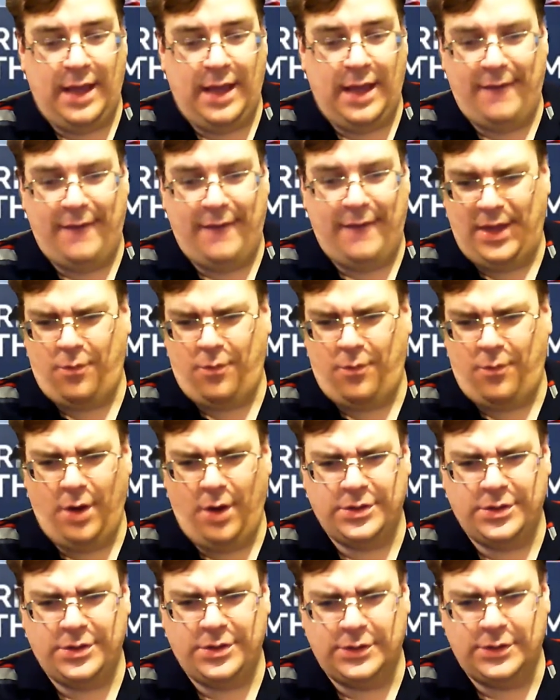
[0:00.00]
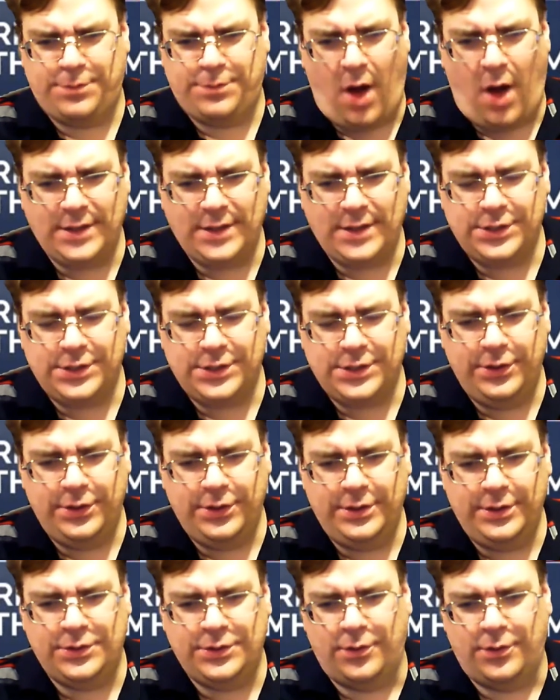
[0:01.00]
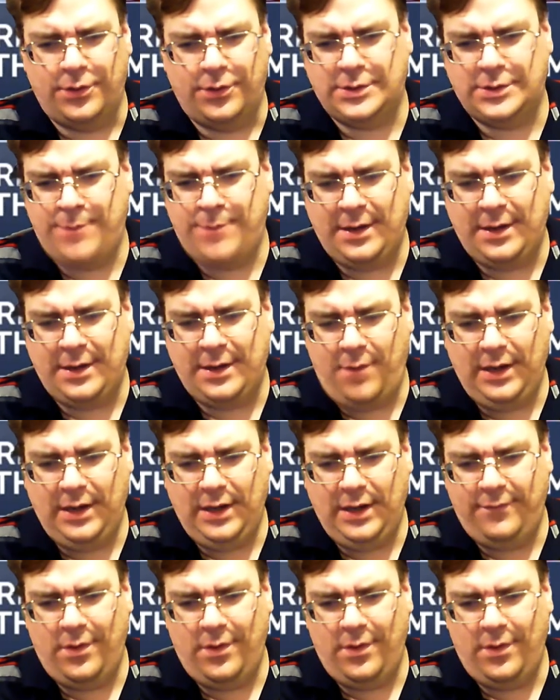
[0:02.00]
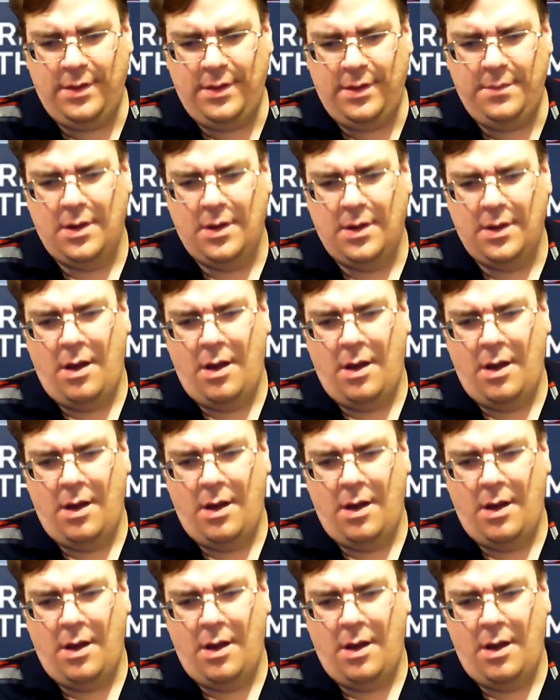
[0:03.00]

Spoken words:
have like one or two sponsors who are spending money for them.